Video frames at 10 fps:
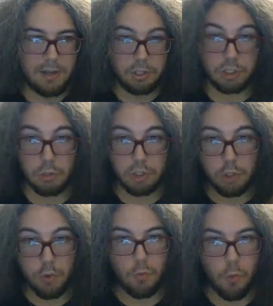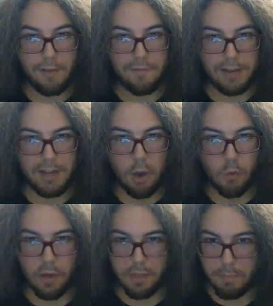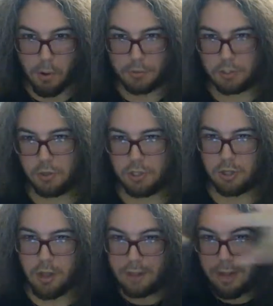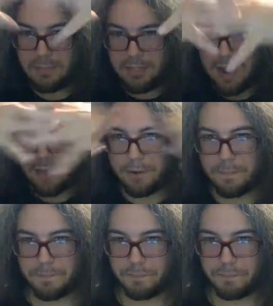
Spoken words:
So just doing one video with both June and July lumped together,